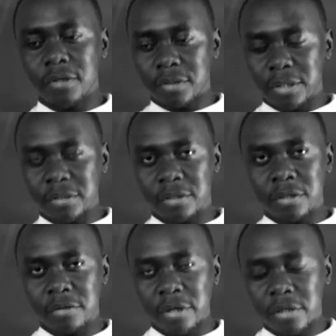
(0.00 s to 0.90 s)

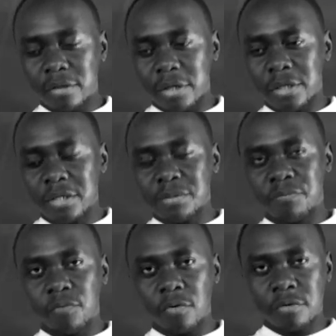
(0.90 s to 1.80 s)
in, in, in Egypt
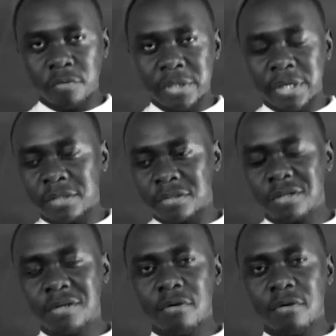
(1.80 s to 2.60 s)
for three days